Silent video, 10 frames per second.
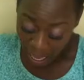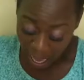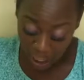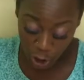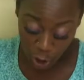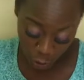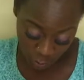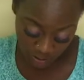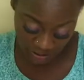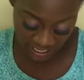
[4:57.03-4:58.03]
A
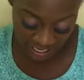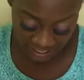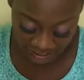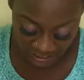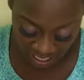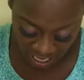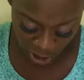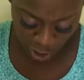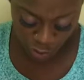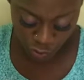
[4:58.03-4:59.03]
goat is a
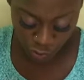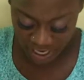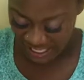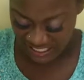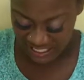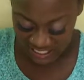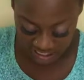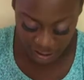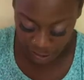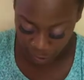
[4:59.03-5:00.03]
great
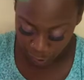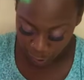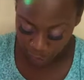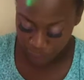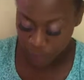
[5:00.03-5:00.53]
eater.